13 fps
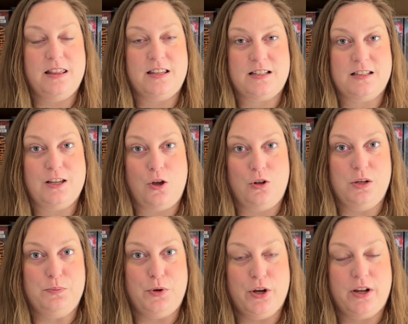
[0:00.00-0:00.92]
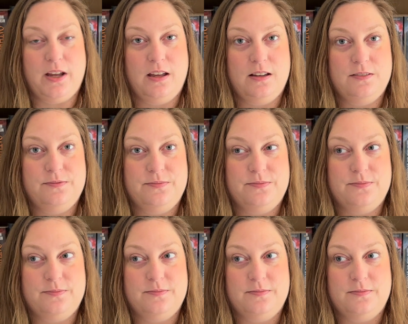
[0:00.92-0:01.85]
This is the only book.
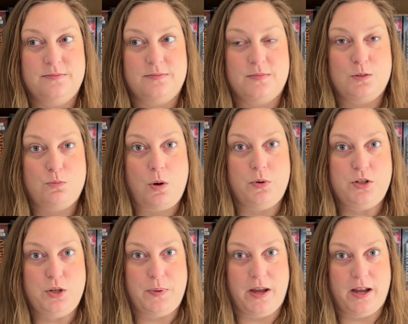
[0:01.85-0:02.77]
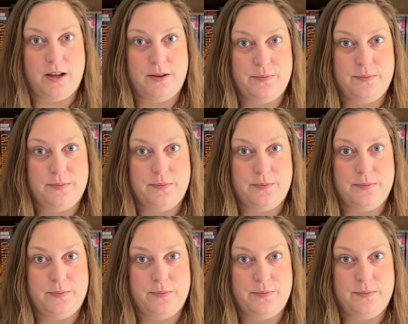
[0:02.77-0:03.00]
What would you pick?